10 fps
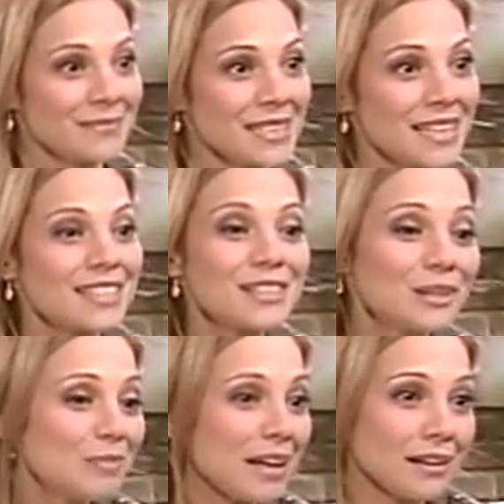take this
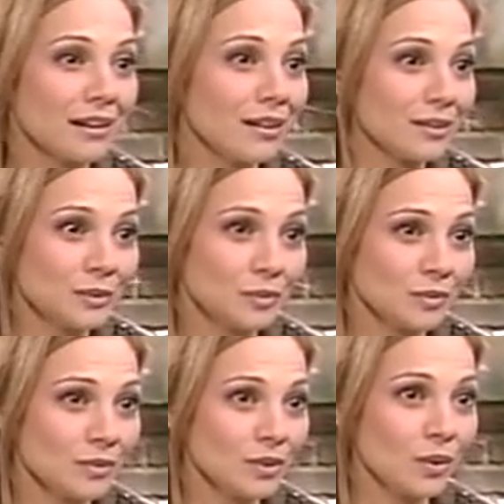little by little.
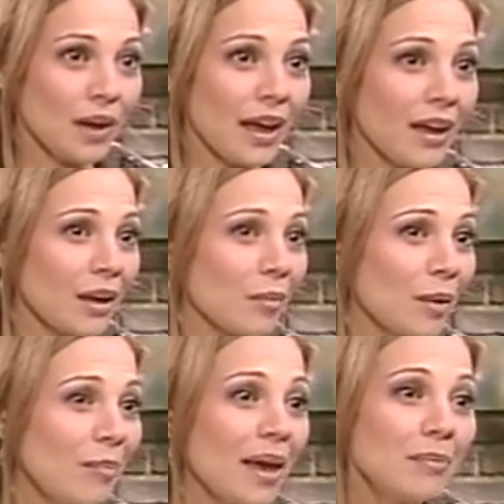Okay, a,
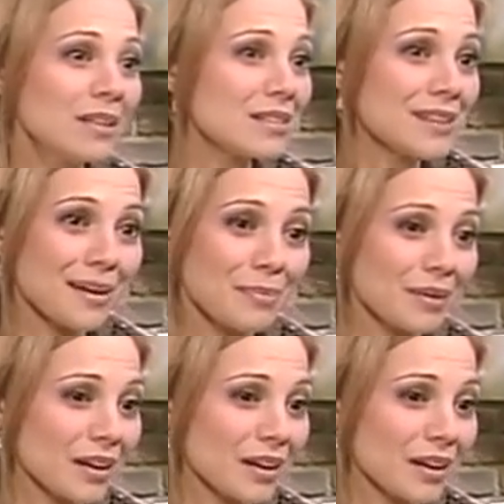a baby step